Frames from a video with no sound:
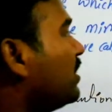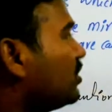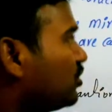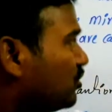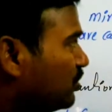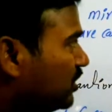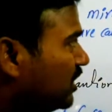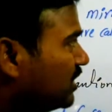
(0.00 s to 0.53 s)

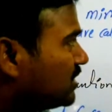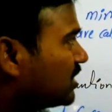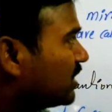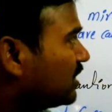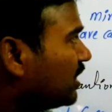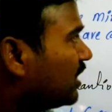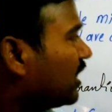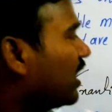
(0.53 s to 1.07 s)
to each
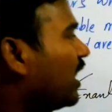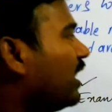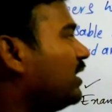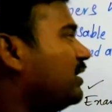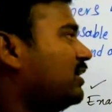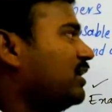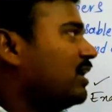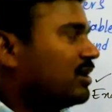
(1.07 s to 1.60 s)
other and
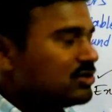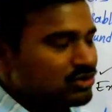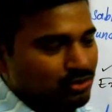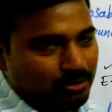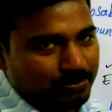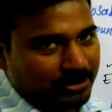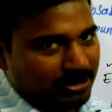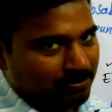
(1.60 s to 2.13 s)

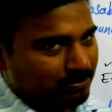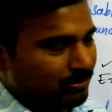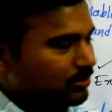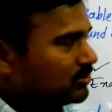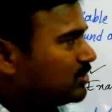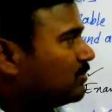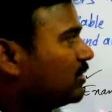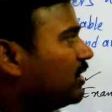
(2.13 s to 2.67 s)

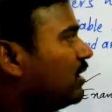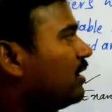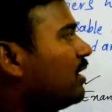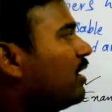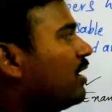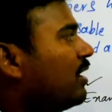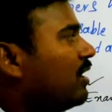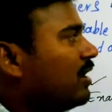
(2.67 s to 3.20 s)
non-superimposable
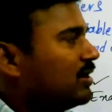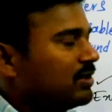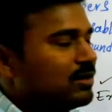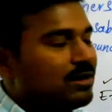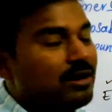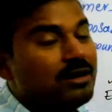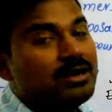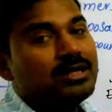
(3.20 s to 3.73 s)
are
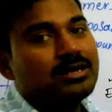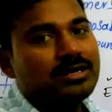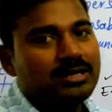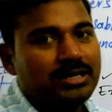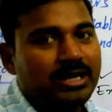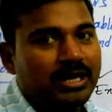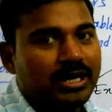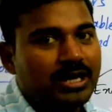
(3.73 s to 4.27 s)
called
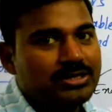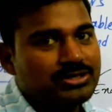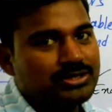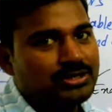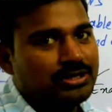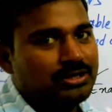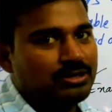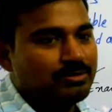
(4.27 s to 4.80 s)

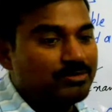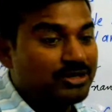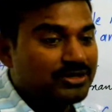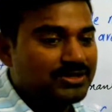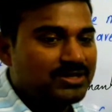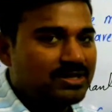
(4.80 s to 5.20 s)
diastereomers.